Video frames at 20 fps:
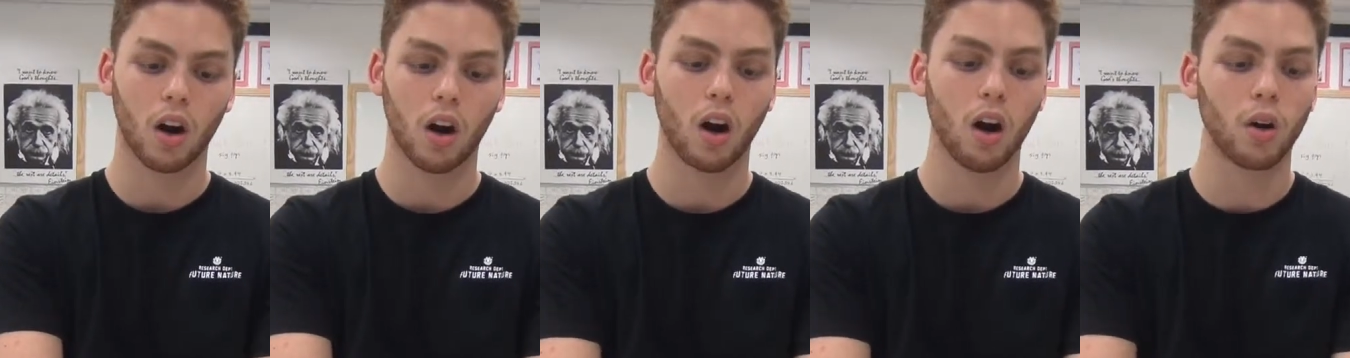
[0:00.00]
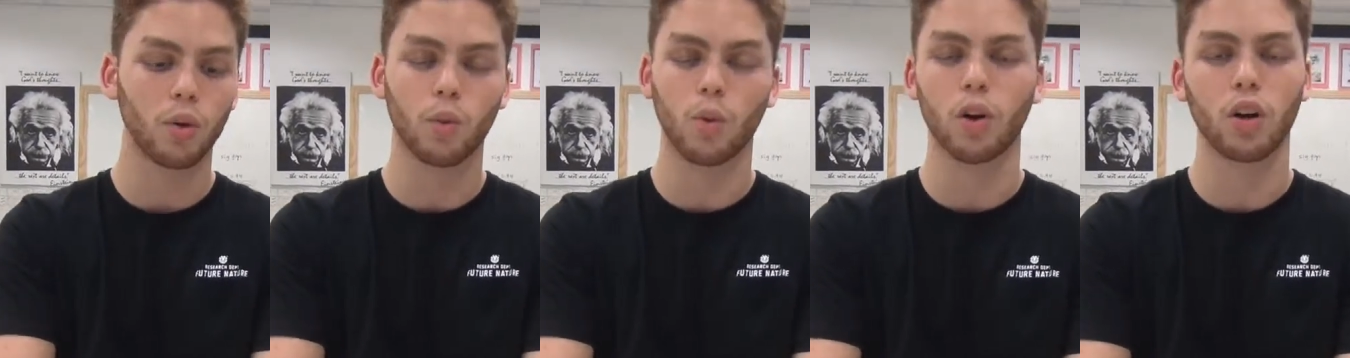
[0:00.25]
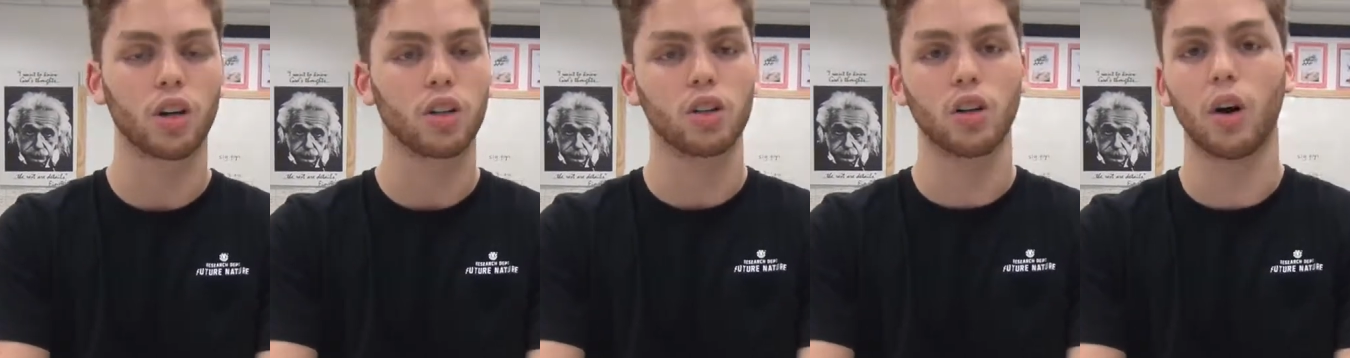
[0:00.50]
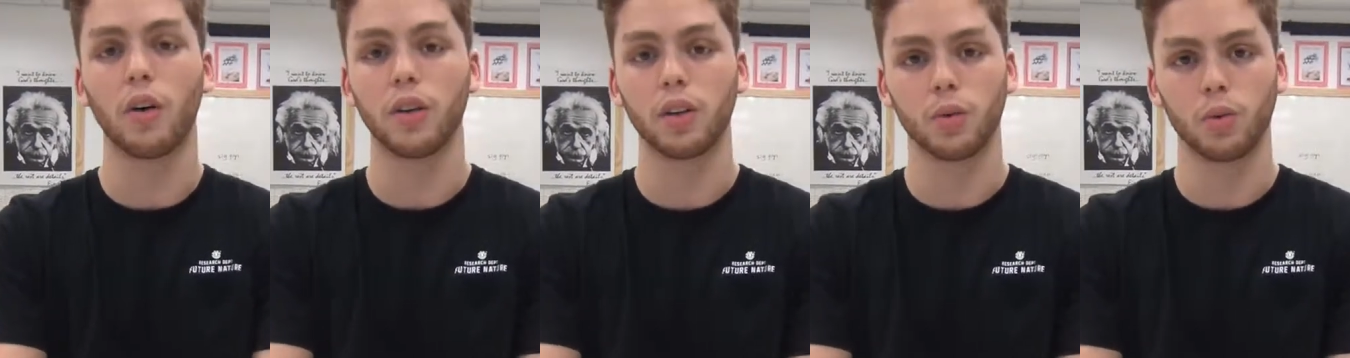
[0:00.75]
hard work is
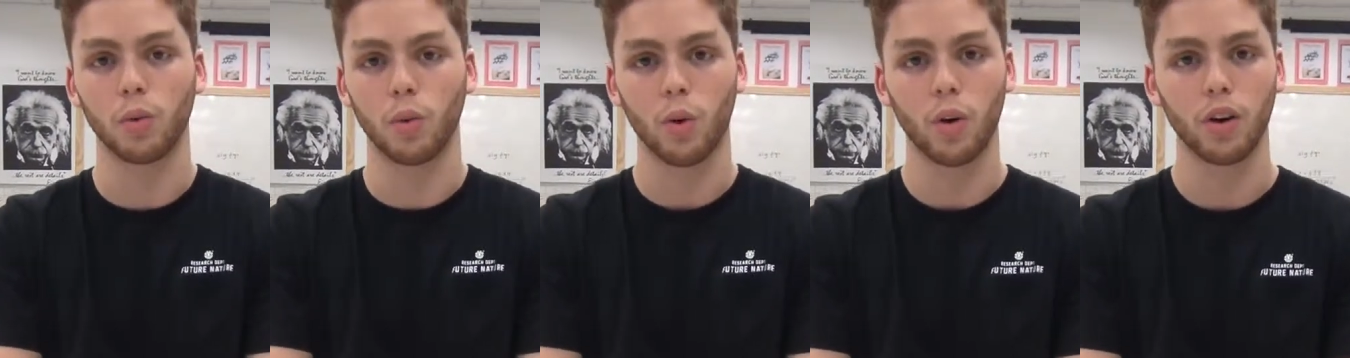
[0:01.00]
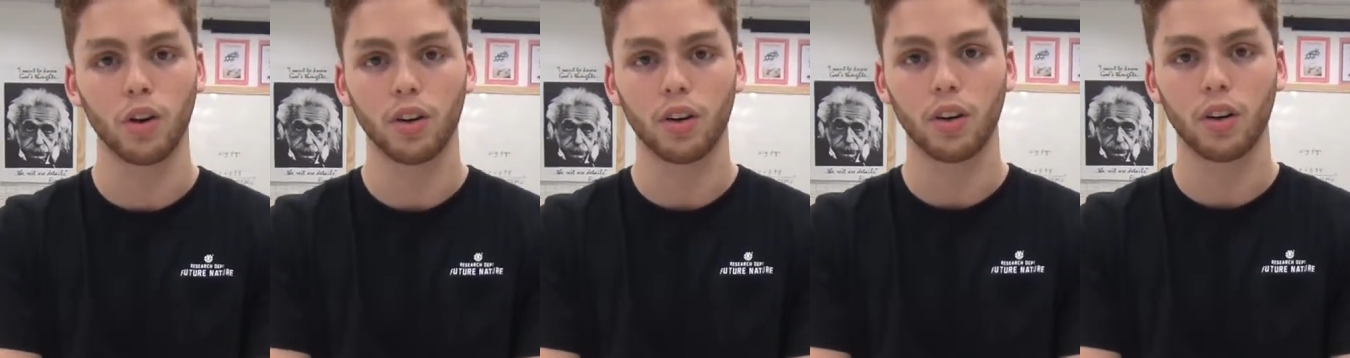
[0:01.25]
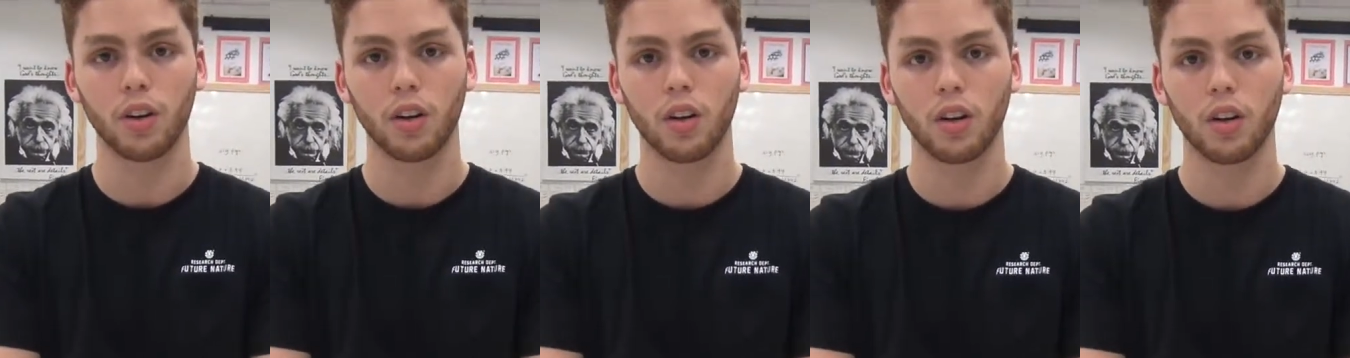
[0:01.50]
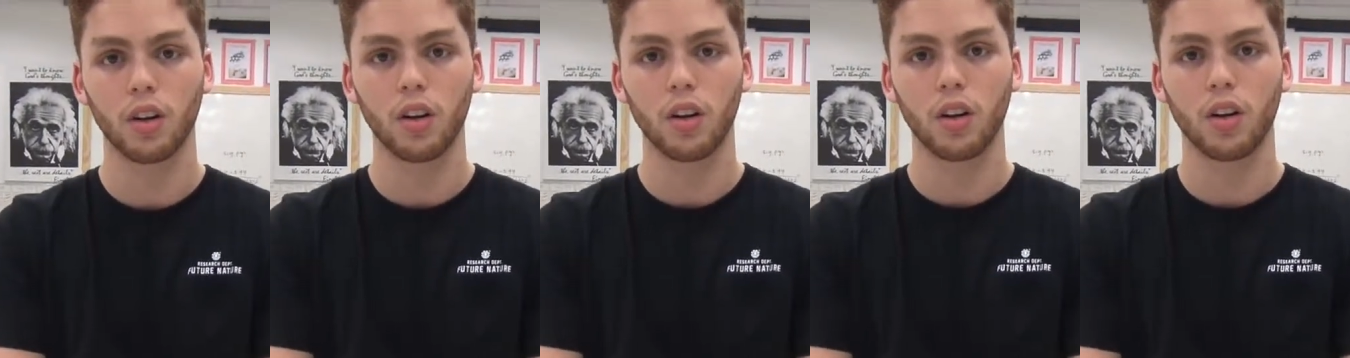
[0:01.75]
always rewarded.
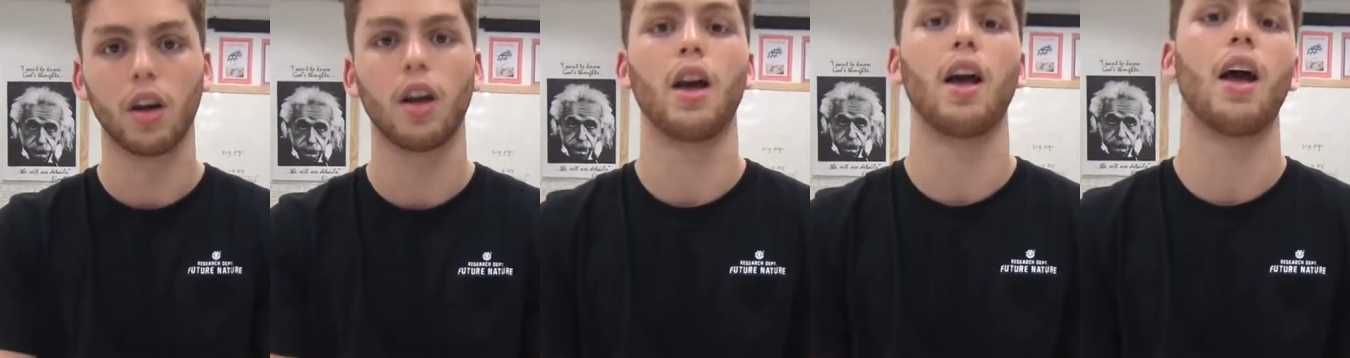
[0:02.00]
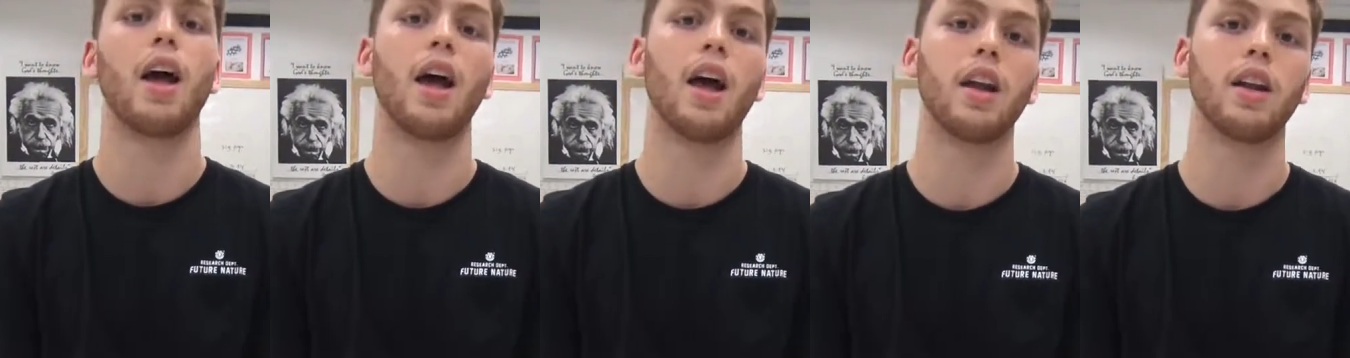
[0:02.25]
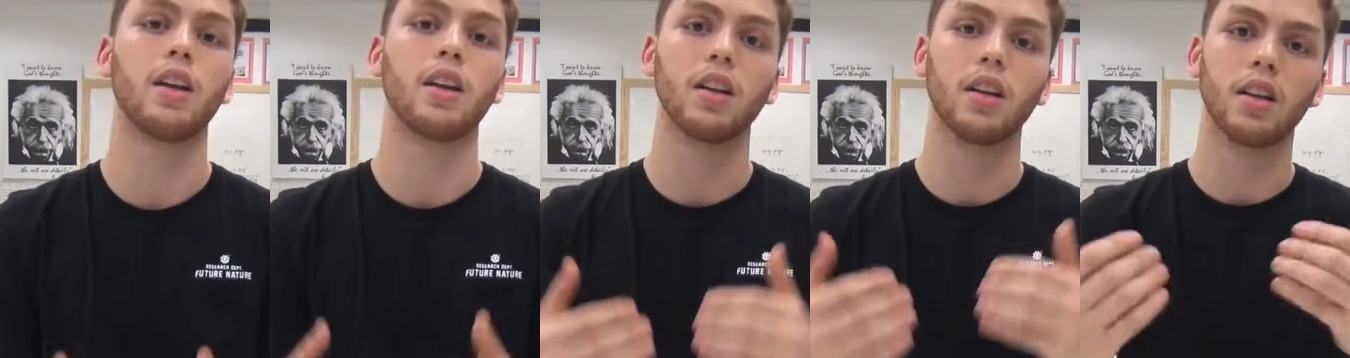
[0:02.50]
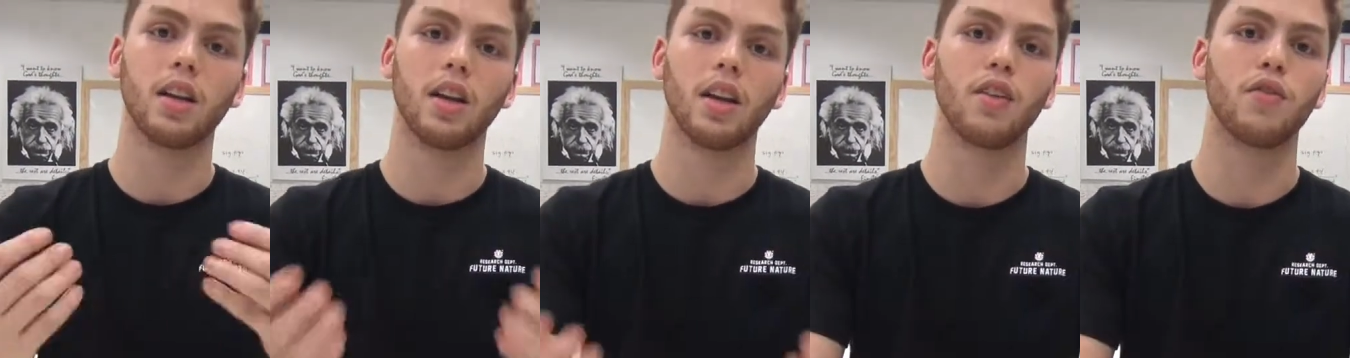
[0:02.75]
And
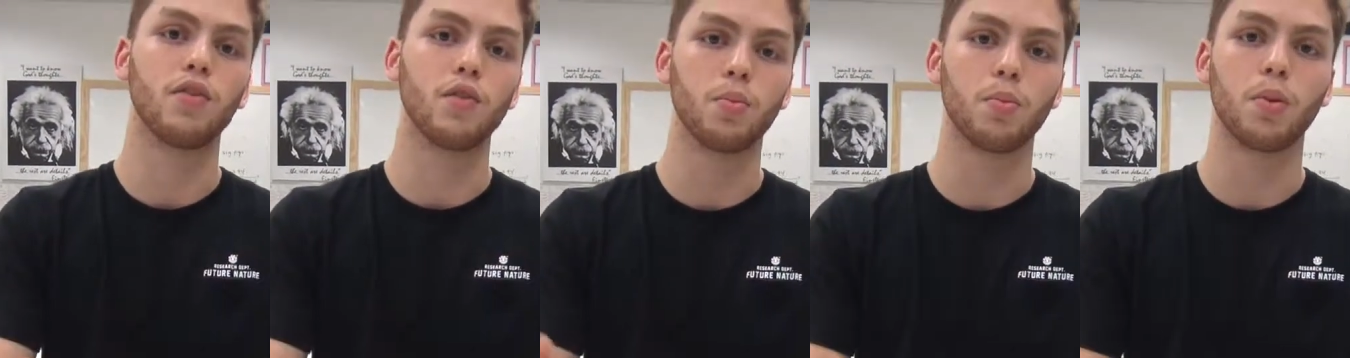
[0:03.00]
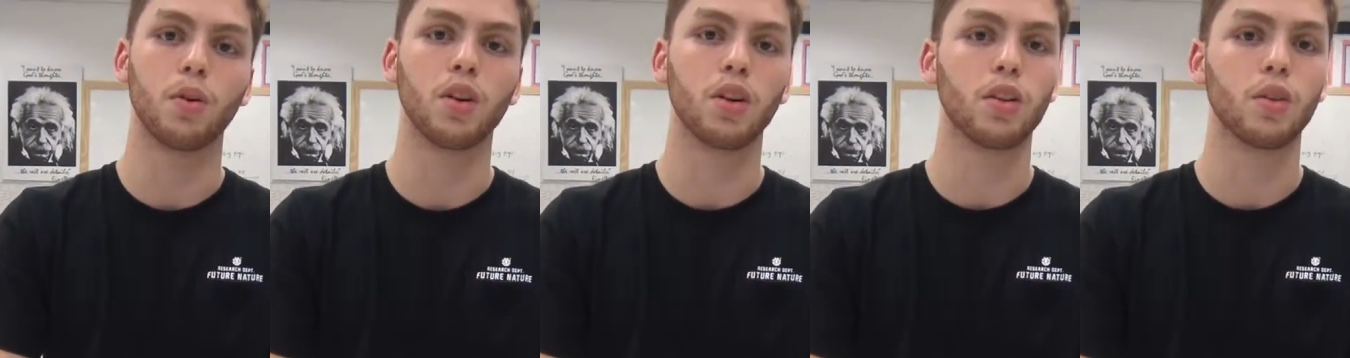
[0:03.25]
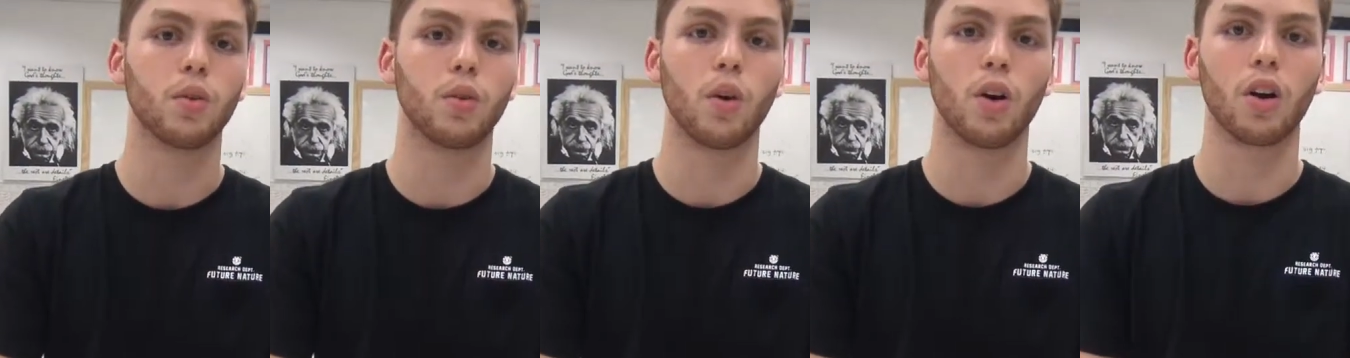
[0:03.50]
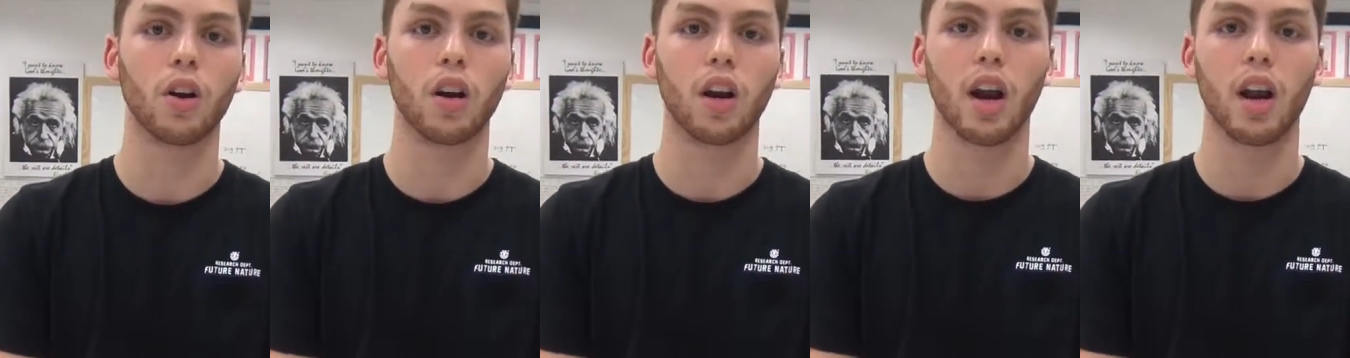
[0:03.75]
if you put in the
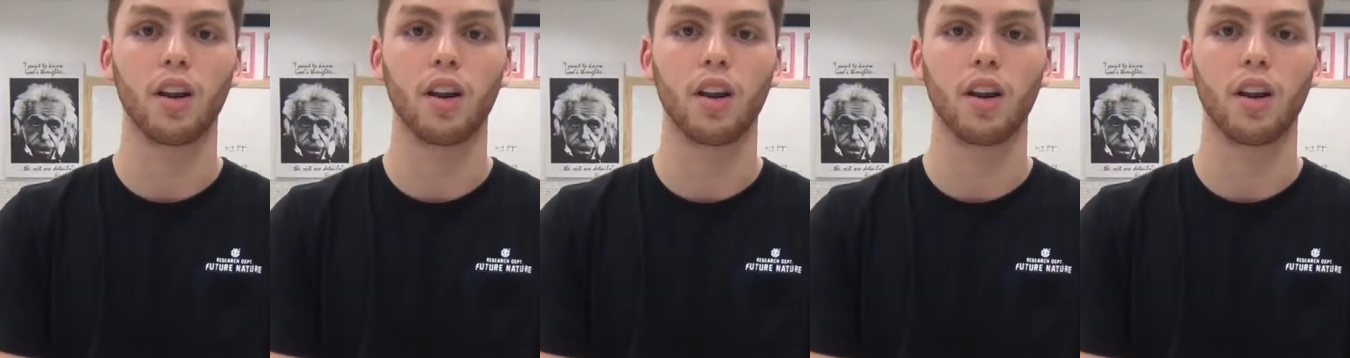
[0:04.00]
work,